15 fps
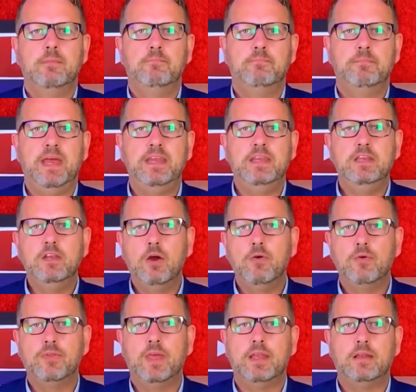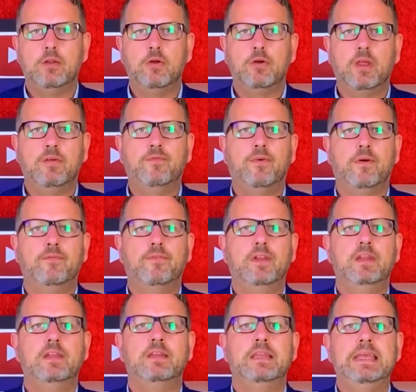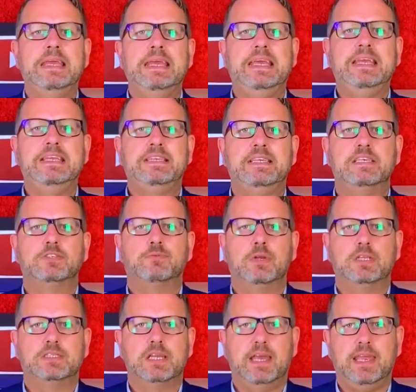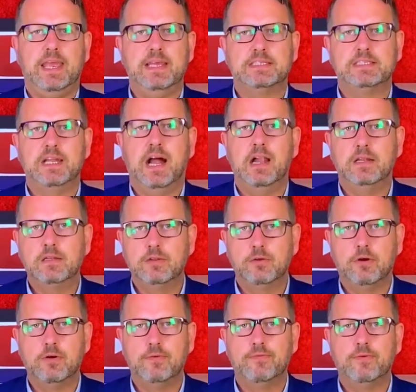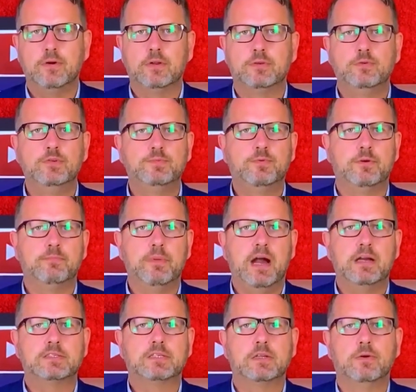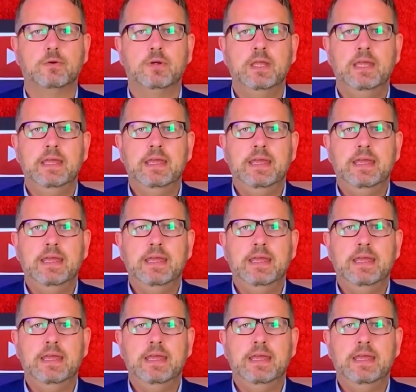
many know that looking for a villain in districts like Essen-Altendorf or Duisburg-Marxloh